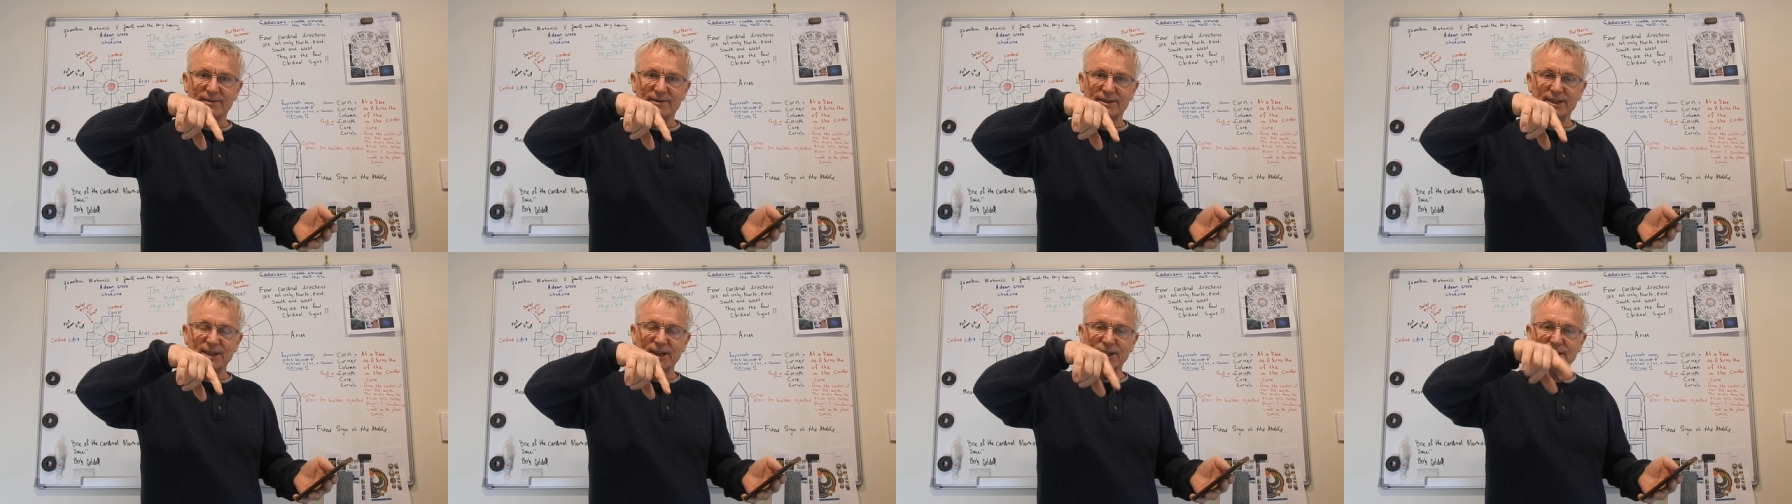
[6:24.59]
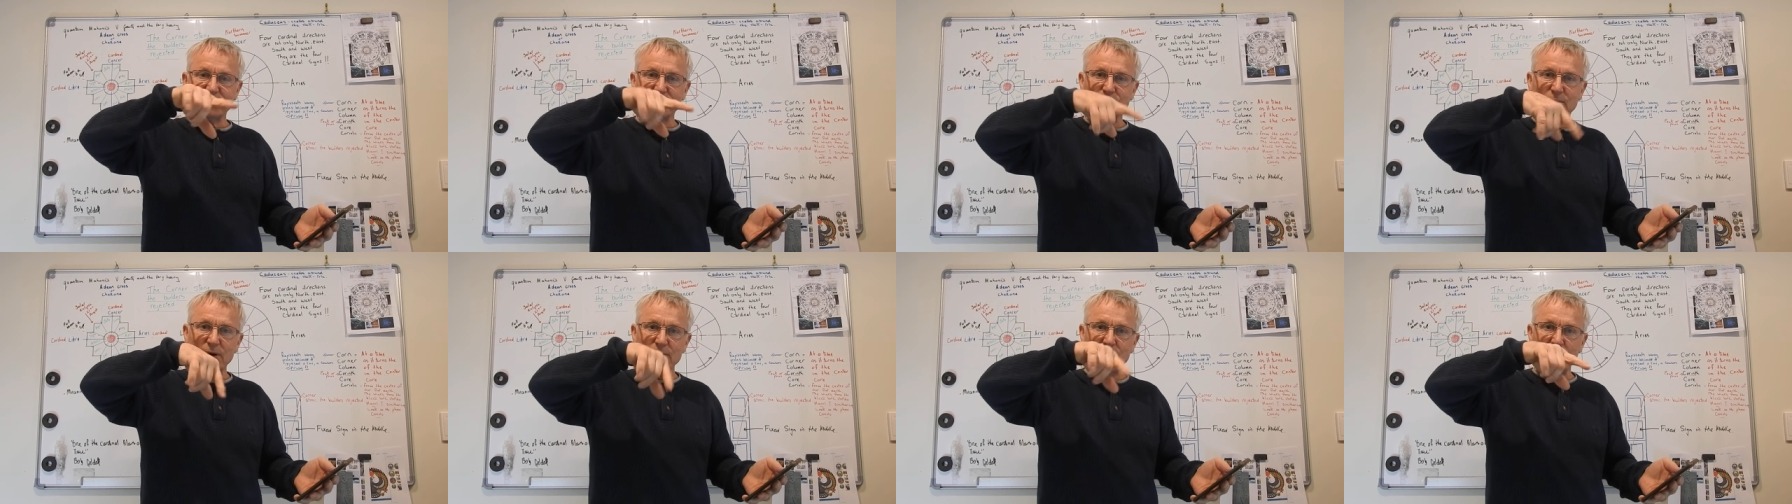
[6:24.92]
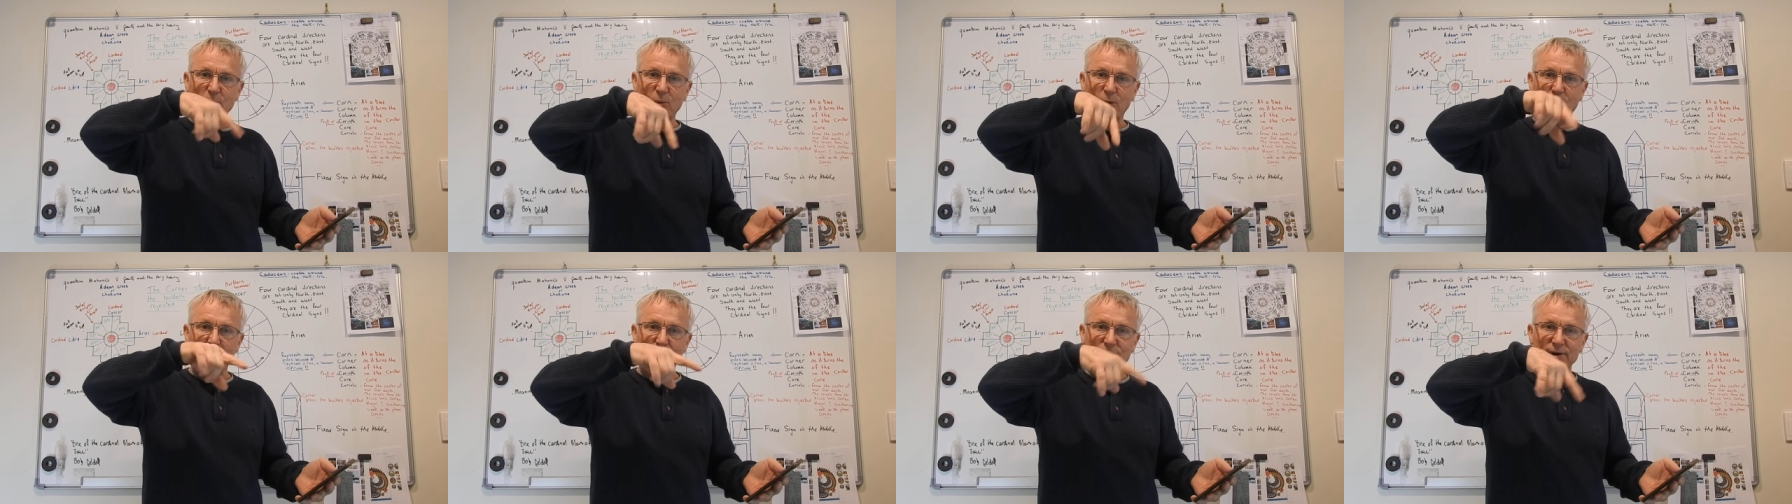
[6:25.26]
You has got the rabbit
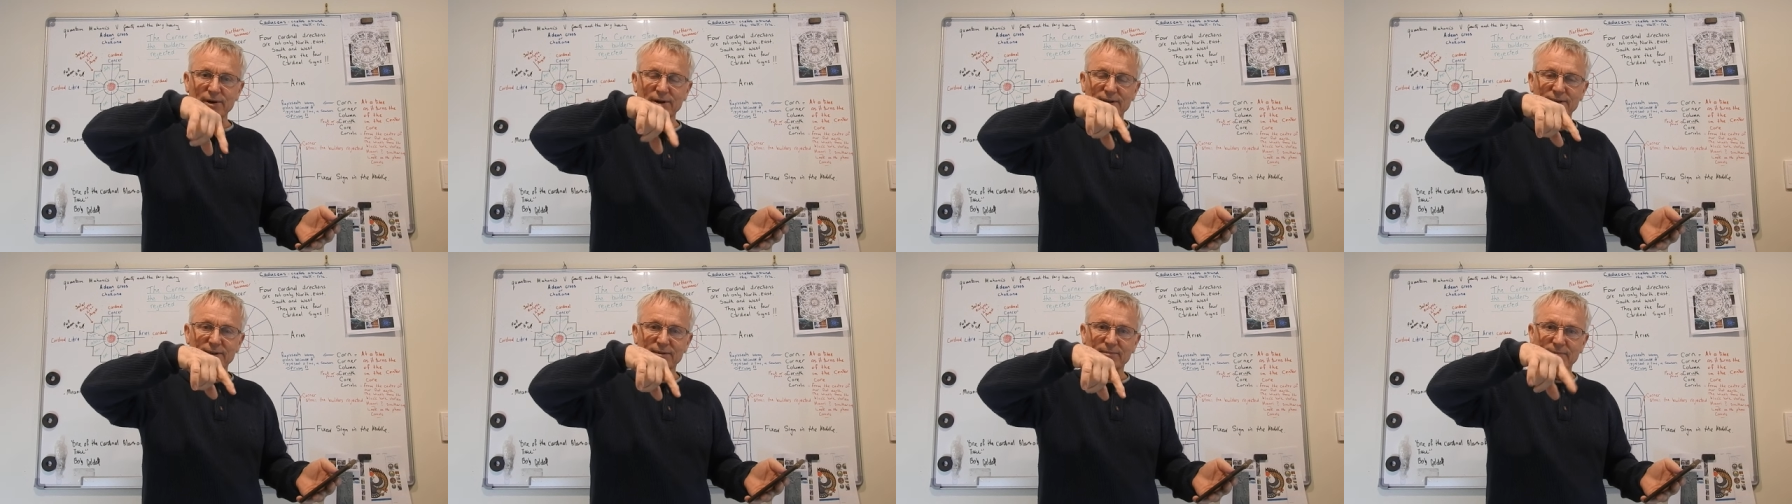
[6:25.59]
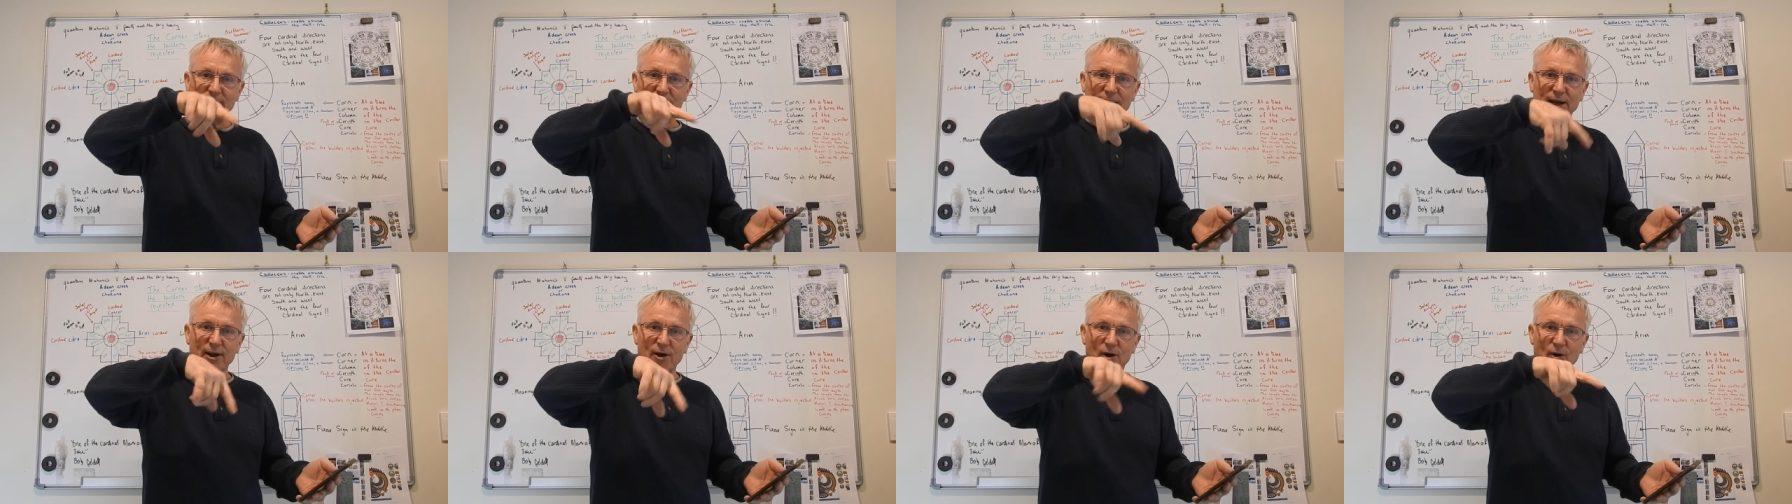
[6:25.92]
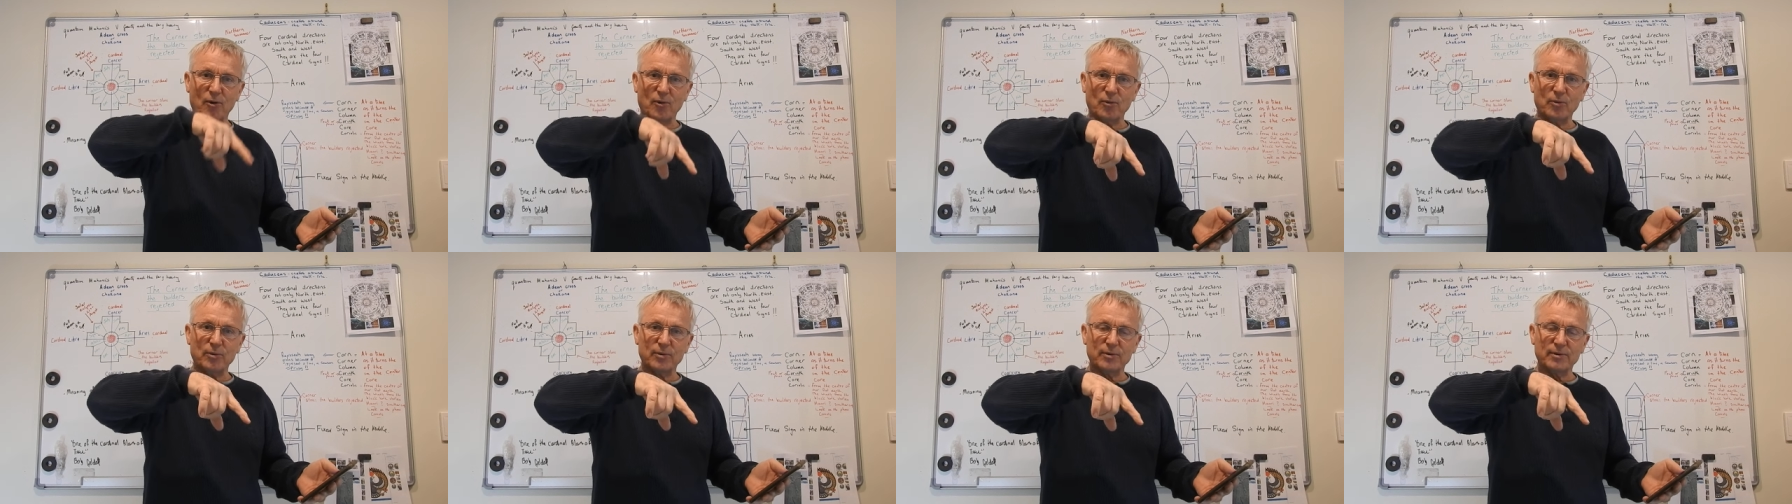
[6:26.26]
warren, black
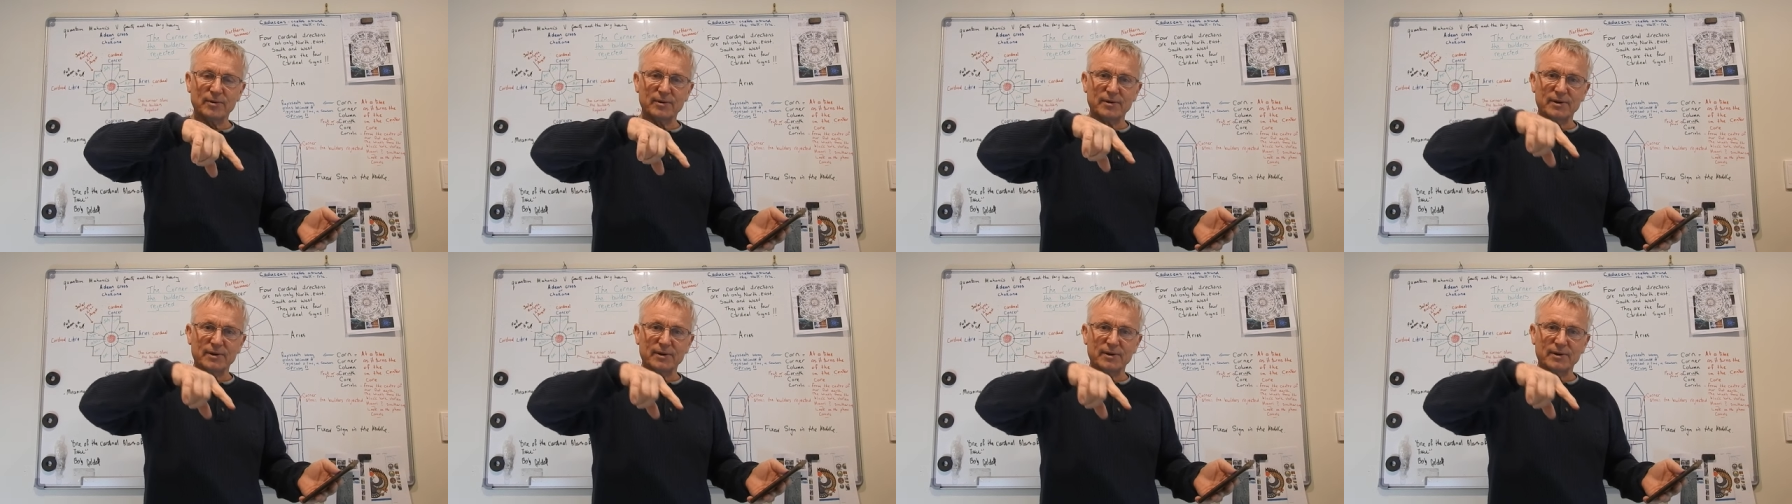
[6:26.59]
hole,